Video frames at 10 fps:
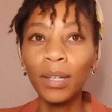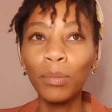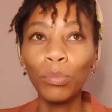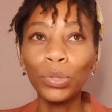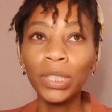
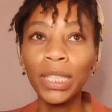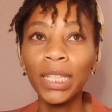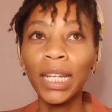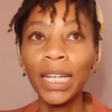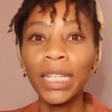mostly
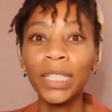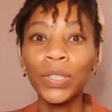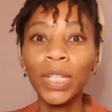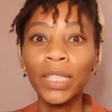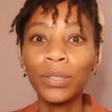in
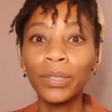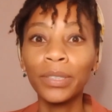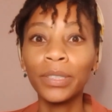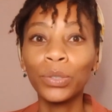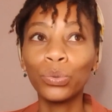relation
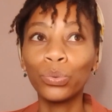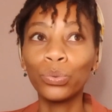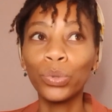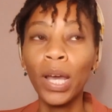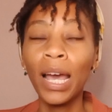
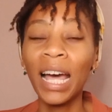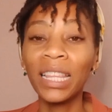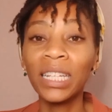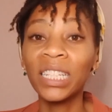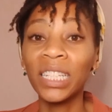to
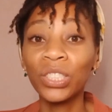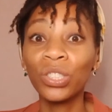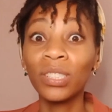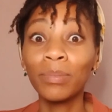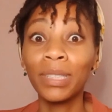other
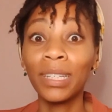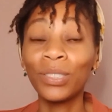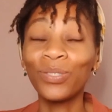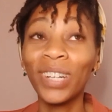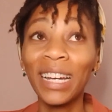relationships that
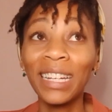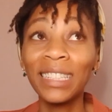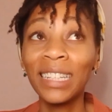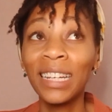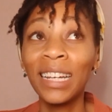you've had.
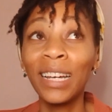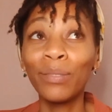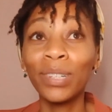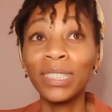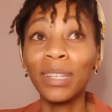
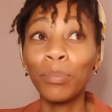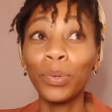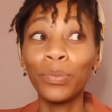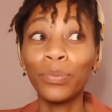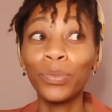For
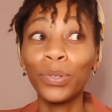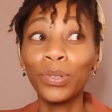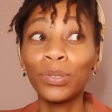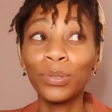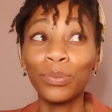example, if you're
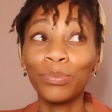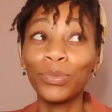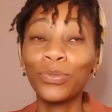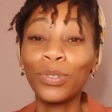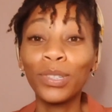
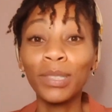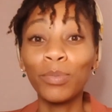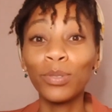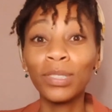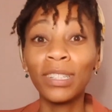not
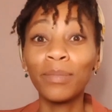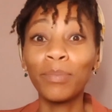able to set